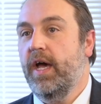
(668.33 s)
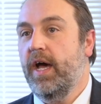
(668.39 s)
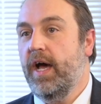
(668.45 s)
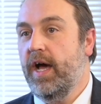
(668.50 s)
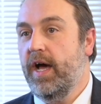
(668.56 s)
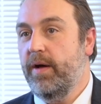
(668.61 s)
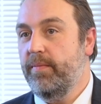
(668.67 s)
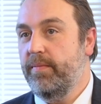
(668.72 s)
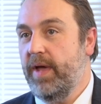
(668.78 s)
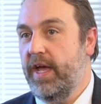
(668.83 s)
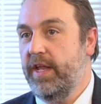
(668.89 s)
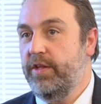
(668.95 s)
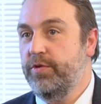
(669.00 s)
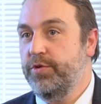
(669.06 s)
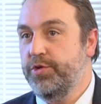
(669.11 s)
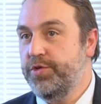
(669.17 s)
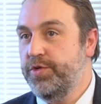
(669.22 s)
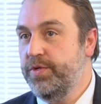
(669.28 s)
And
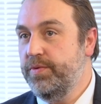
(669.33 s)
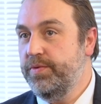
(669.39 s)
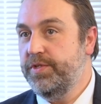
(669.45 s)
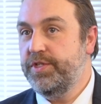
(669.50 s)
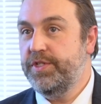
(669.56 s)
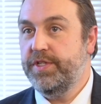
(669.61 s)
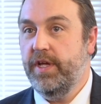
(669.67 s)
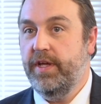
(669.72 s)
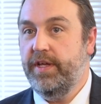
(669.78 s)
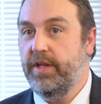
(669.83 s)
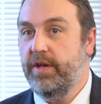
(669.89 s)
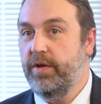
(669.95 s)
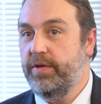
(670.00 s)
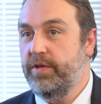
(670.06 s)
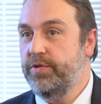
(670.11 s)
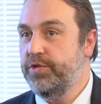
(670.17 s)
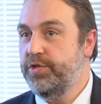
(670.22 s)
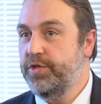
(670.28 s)
you shoot
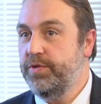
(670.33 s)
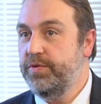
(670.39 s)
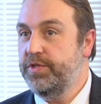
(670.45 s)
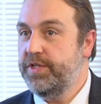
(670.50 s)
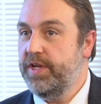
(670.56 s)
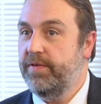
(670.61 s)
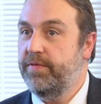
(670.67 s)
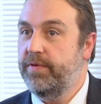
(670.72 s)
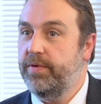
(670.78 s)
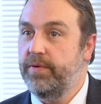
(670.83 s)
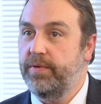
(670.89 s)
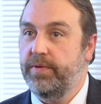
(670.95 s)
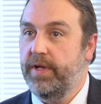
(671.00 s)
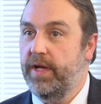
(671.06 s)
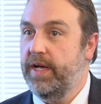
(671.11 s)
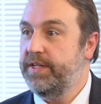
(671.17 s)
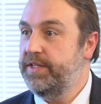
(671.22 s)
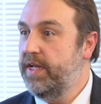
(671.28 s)
several
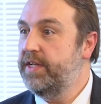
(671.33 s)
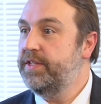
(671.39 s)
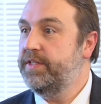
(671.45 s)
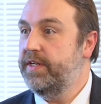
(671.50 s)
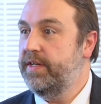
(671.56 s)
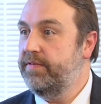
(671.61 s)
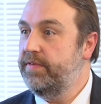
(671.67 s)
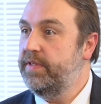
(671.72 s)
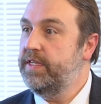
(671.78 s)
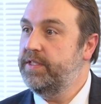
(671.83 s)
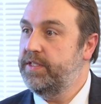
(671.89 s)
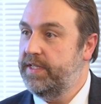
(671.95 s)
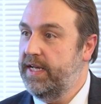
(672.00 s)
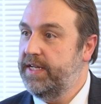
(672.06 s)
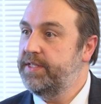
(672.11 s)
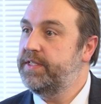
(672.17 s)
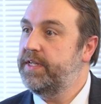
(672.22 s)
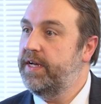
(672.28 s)
dozen of these
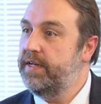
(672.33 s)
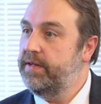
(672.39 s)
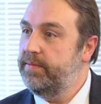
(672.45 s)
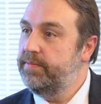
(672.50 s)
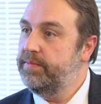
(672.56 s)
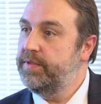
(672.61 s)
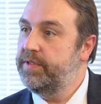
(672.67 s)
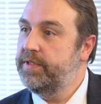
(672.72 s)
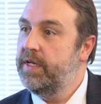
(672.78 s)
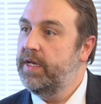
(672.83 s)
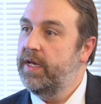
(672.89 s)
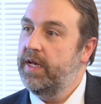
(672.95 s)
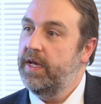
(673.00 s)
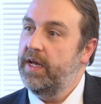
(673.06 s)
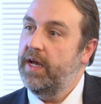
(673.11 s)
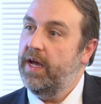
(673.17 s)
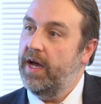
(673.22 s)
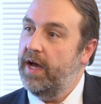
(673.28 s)
test items
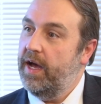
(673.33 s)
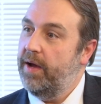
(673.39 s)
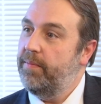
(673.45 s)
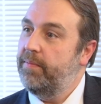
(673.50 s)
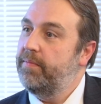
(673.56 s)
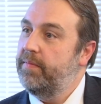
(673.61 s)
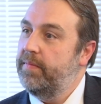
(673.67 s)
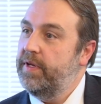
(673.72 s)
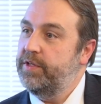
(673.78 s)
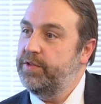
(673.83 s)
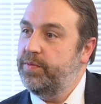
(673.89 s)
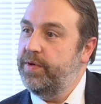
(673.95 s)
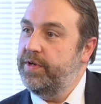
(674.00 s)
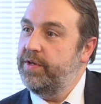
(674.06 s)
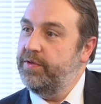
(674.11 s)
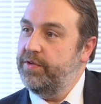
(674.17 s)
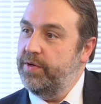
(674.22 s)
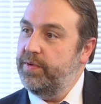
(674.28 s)
mm-hmm. Is
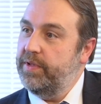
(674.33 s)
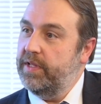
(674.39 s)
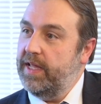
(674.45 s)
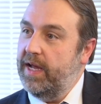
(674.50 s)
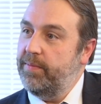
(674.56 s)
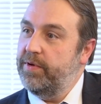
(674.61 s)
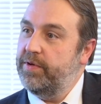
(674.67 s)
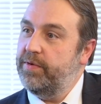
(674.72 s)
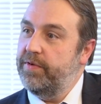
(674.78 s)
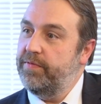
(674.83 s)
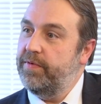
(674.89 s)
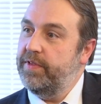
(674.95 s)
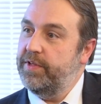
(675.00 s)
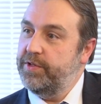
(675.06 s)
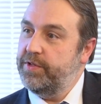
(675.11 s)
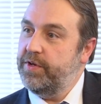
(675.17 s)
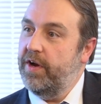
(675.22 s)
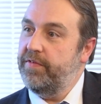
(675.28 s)
what you do in the laboratory for
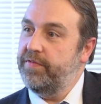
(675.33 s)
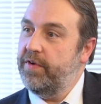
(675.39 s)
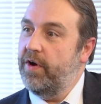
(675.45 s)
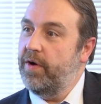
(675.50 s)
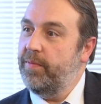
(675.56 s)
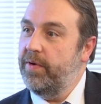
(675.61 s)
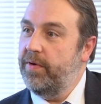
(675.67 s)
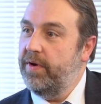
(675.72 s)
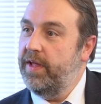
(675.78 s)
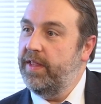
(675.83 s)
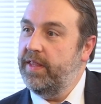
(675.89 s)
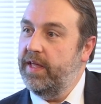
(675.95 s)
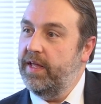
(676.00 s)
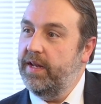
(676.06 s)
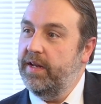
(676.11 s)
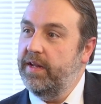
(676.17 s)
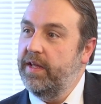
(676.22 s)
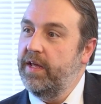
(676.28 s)
the soft armor. And
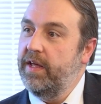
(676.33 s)
then,